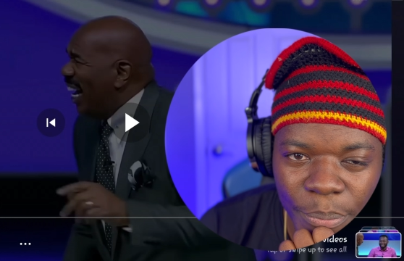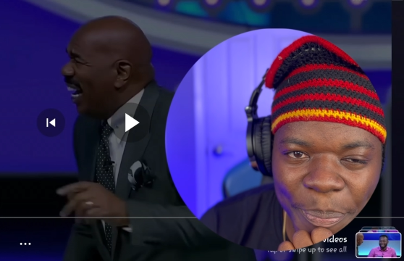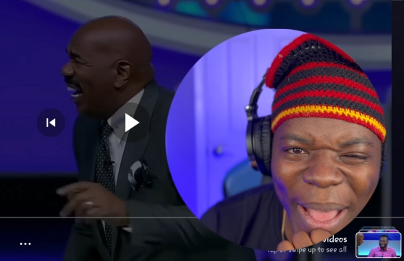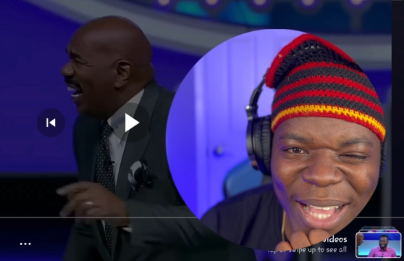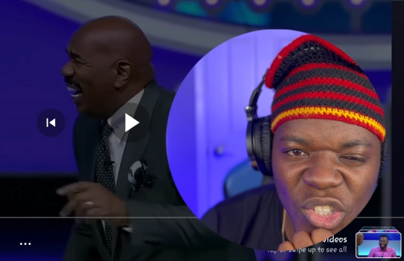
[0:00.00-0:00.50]

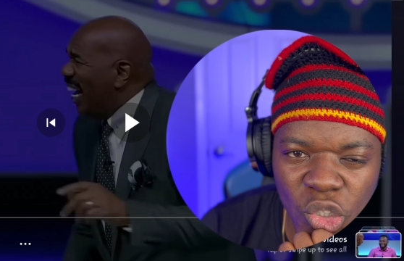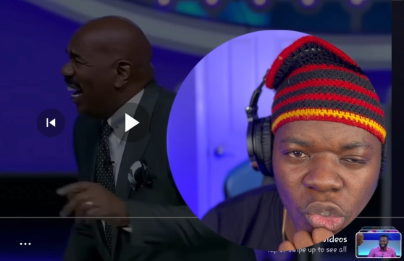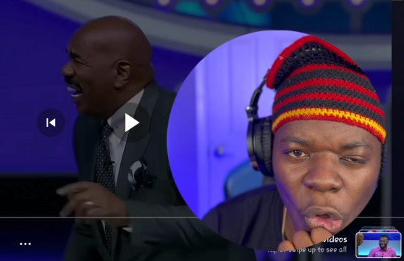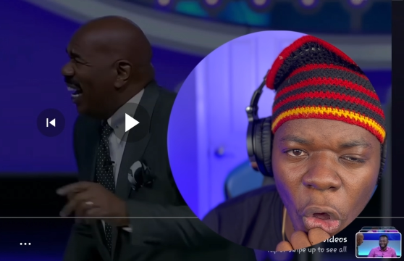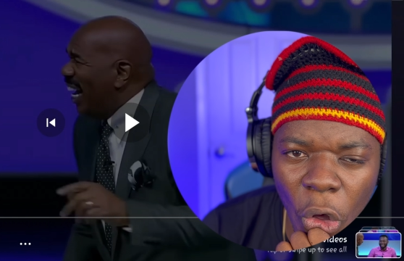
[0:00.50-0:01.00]

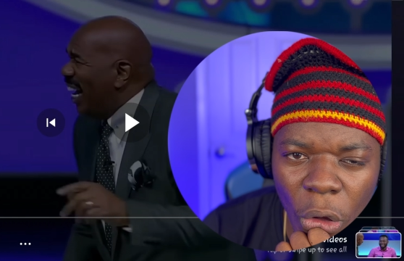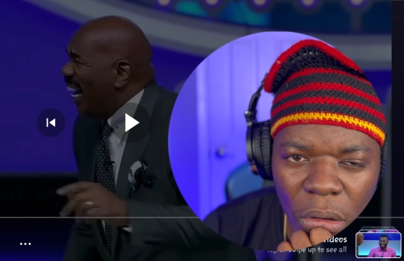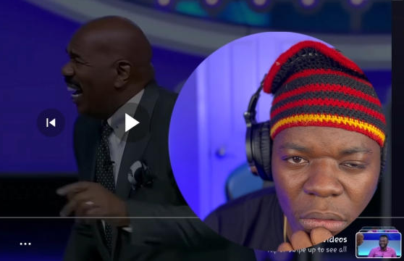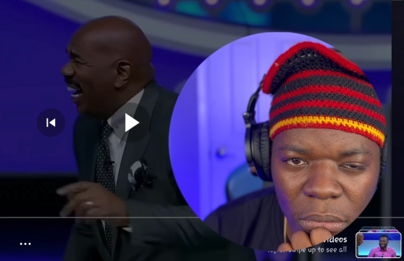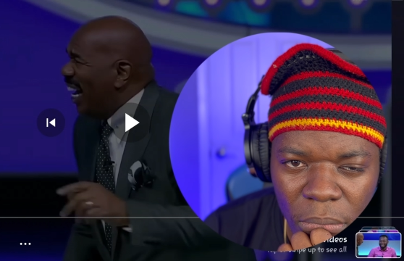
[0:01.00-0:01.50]
Speaker 1: pastor.
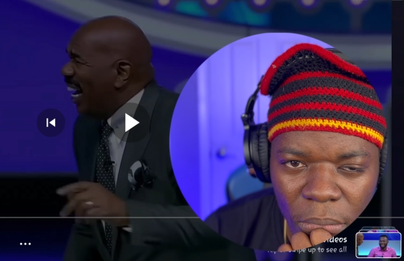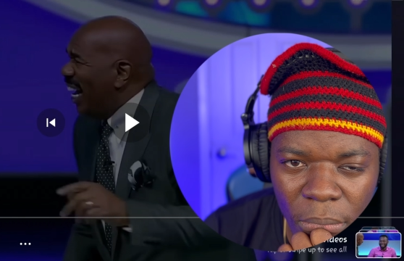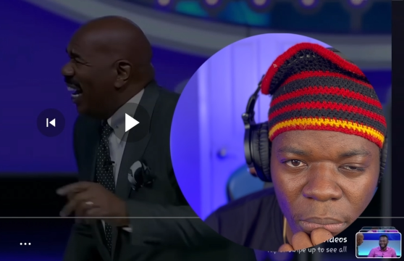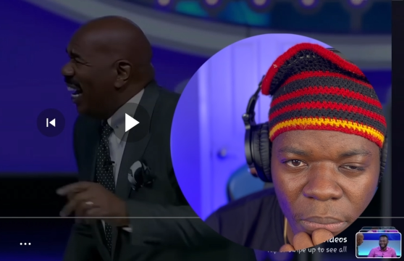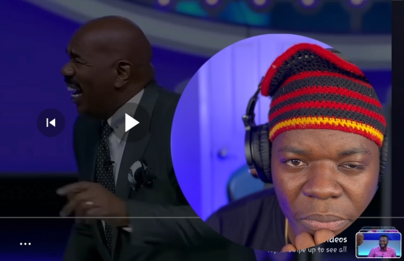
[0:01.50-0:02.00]

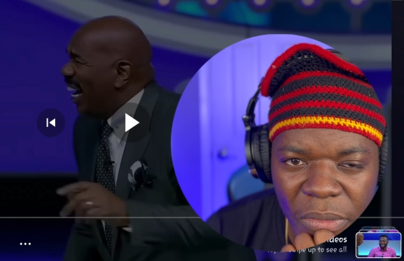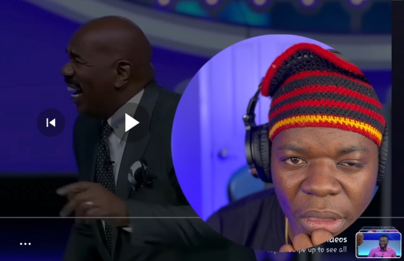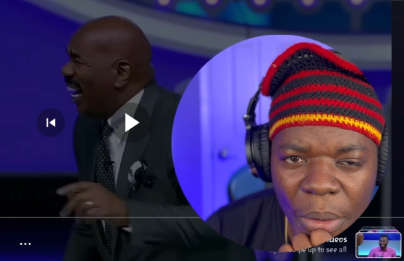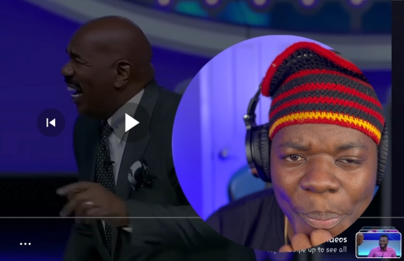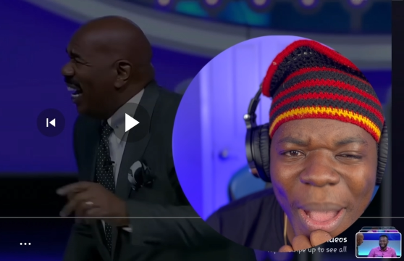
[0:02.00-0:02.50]
hmm,
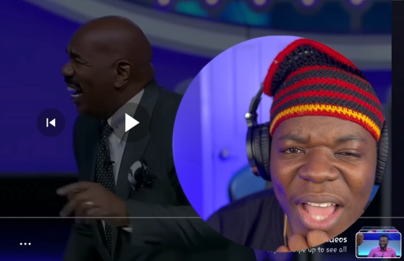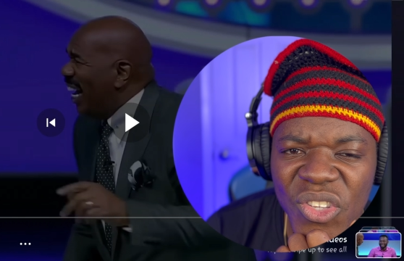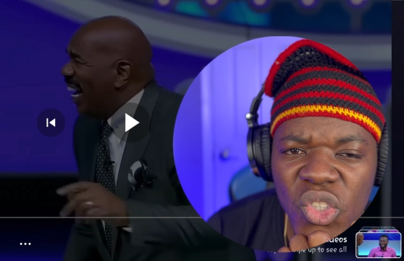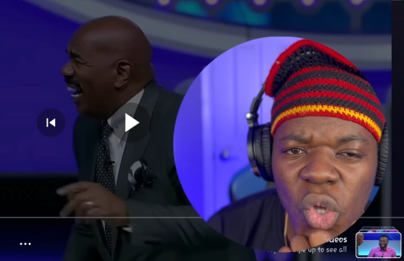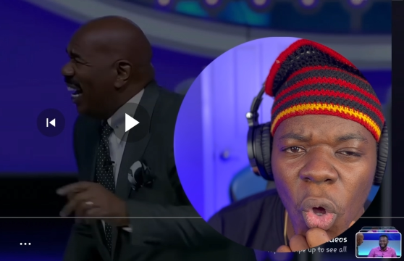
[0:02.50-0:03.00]

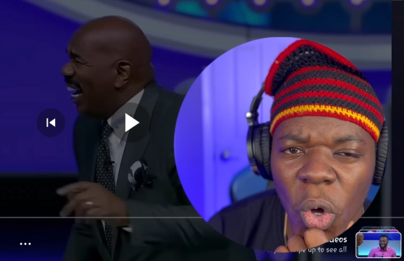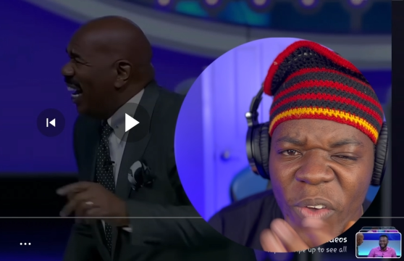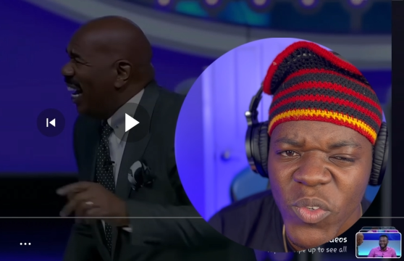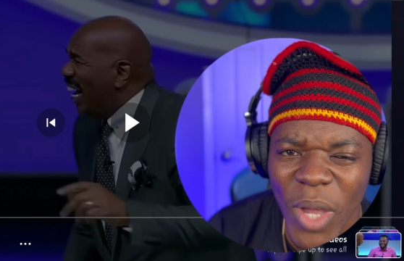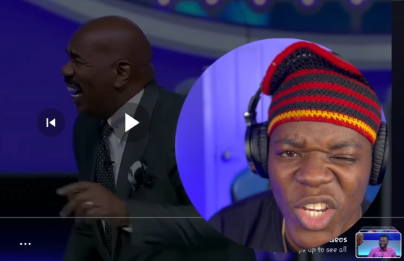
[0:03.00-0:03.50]
Pastor, or if
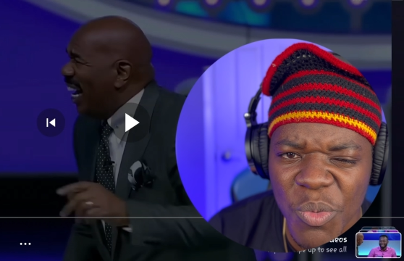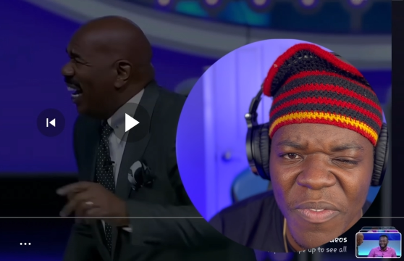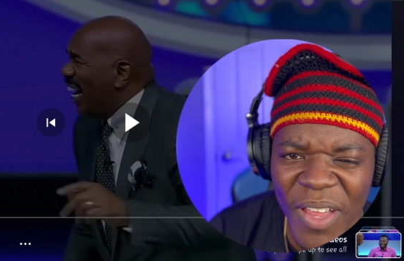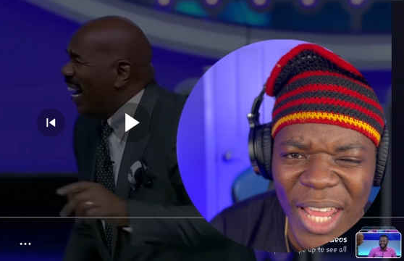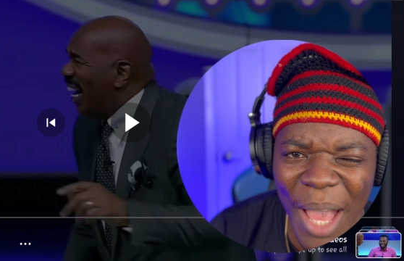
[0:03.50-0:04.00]
you want to be
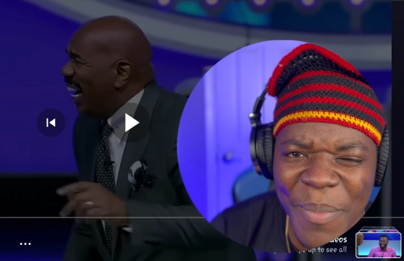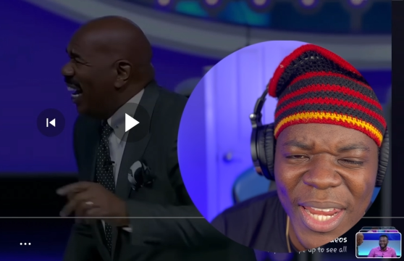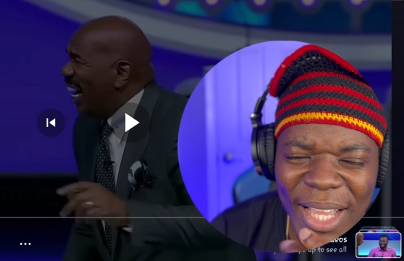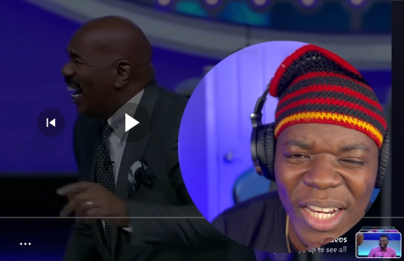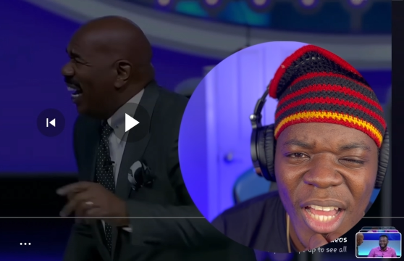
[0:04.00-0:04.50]
very
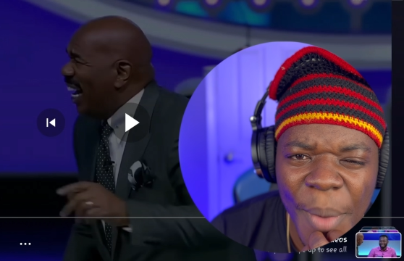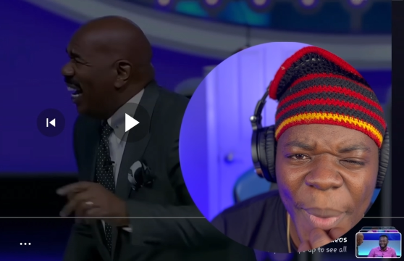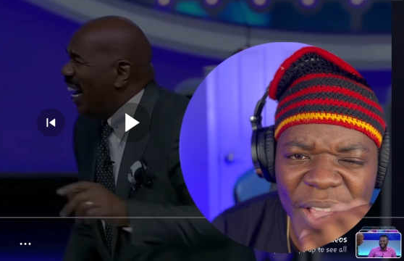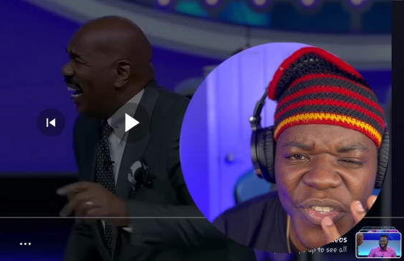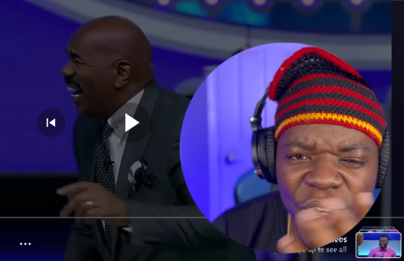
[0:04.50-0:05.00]
American,
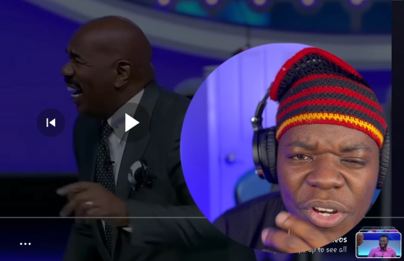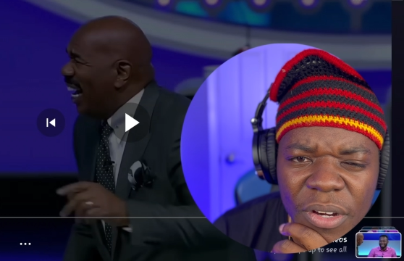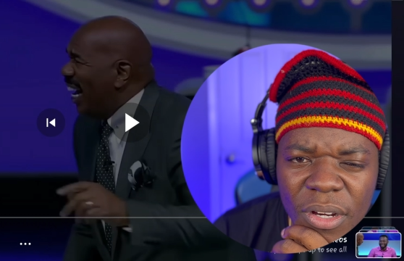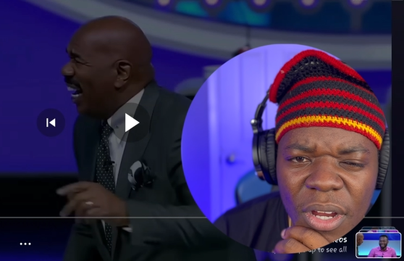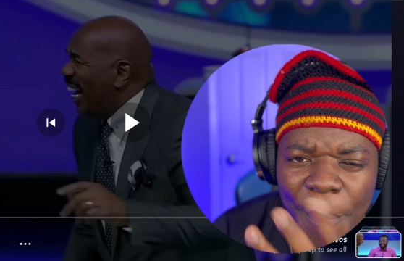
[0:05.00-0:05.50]
pastor.
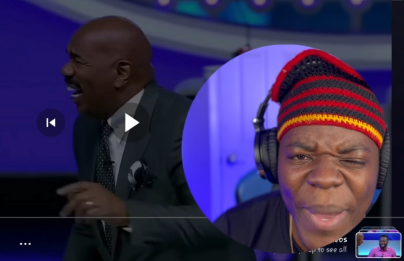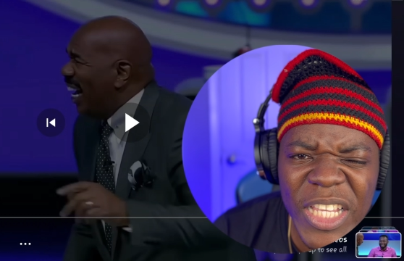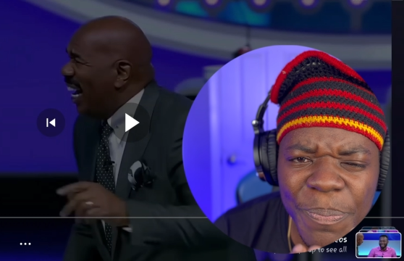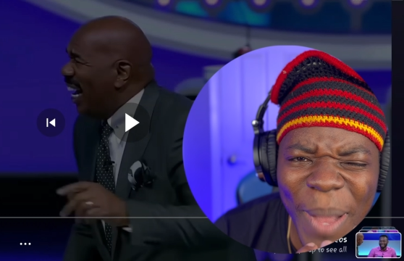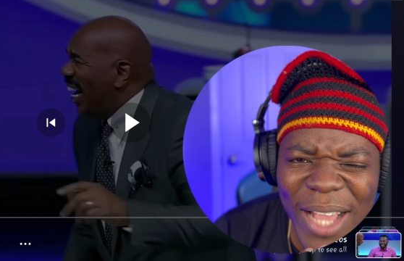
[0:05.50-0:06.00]
But it's
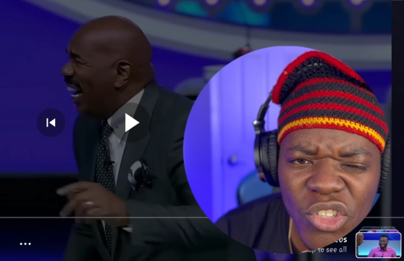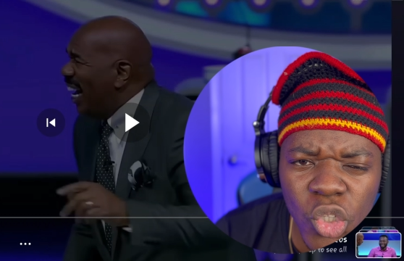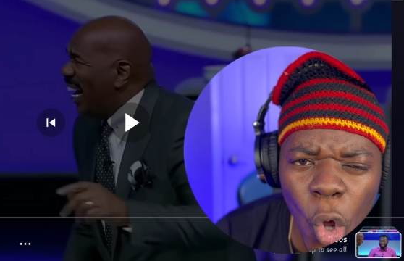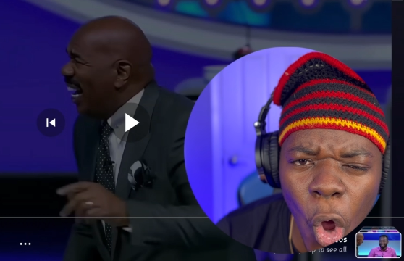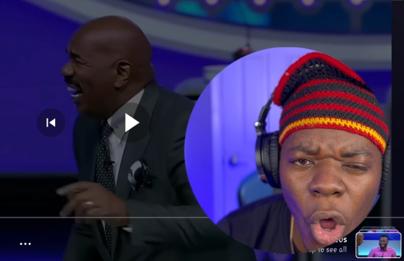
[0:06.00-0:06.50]

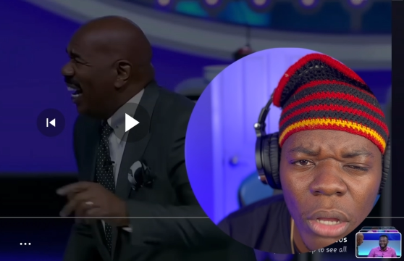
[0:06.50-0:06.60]
pastor.